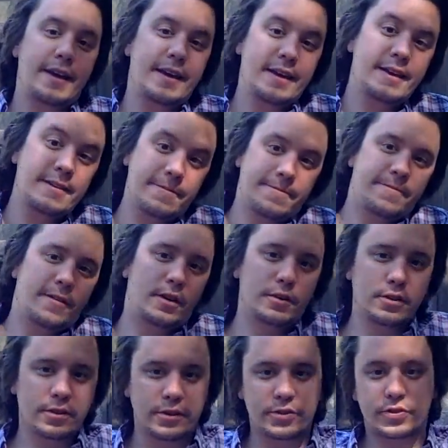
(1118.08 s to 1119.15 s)
If all
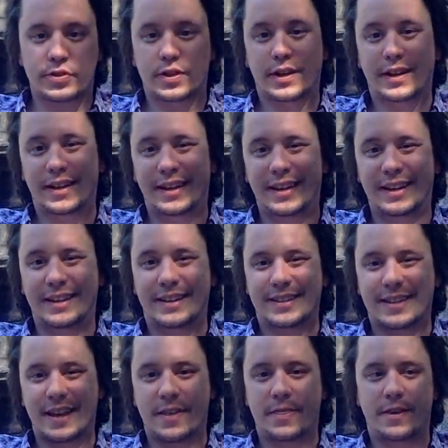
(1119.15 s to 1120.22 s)
you're interested in is
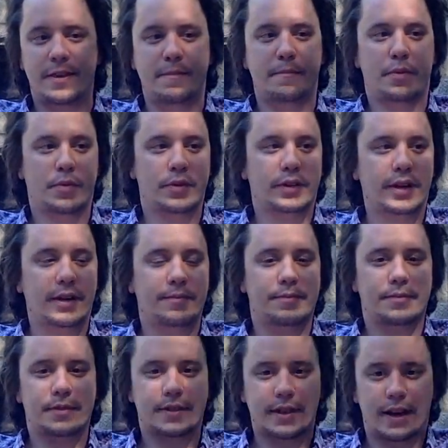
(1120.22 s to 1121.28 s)
the board game
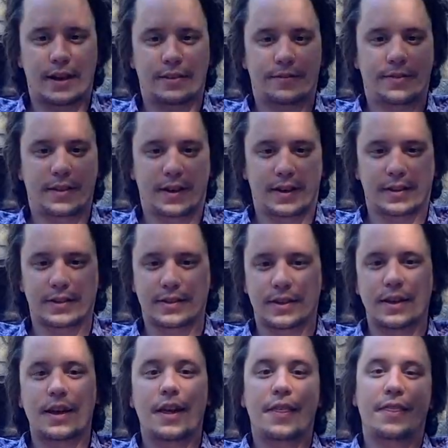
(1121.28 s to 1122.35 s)
side of things,
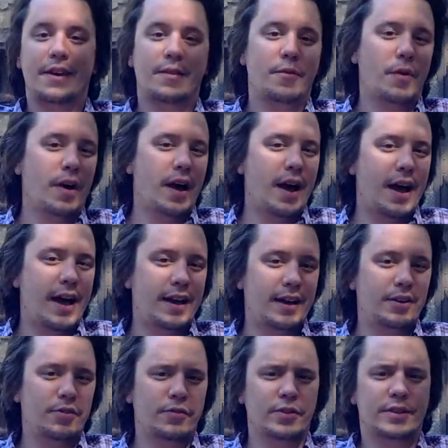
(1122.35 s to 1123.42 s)
then head on
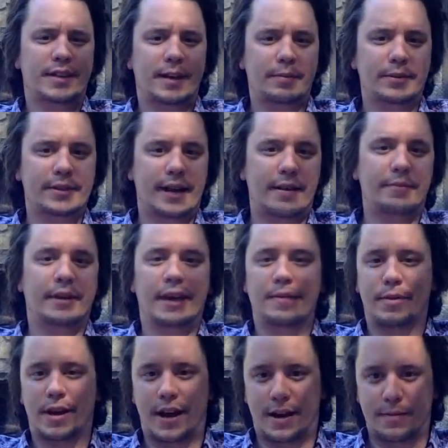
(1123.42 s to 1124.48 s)
over to
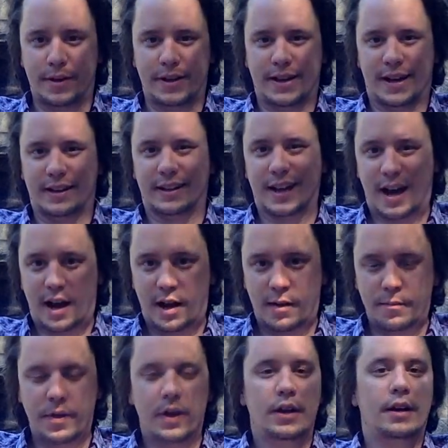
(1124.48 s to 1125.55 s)

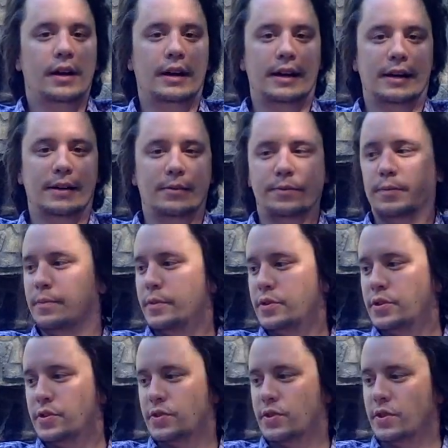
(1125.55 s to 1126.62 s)
tabletopgameandhobby.com, which
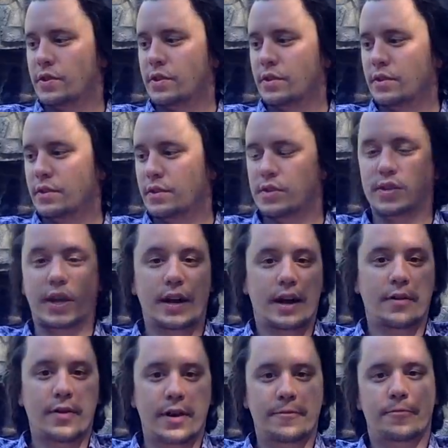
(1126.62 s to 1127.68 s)
is the site I
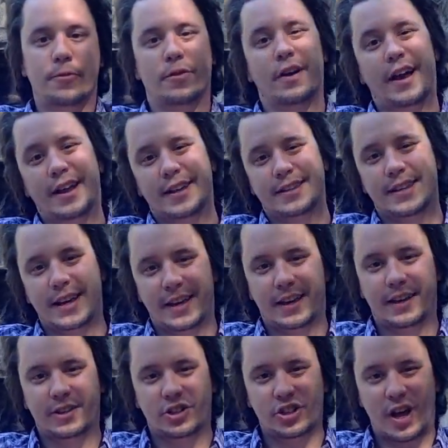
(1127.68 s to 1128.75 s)
write for, and it's a
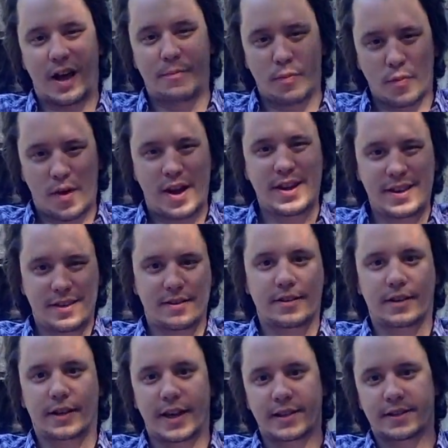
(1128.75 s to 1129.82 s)
shop right here
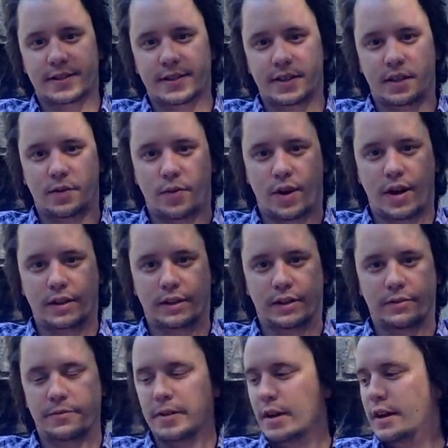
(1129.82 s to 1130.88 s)
in Kansas City where I live.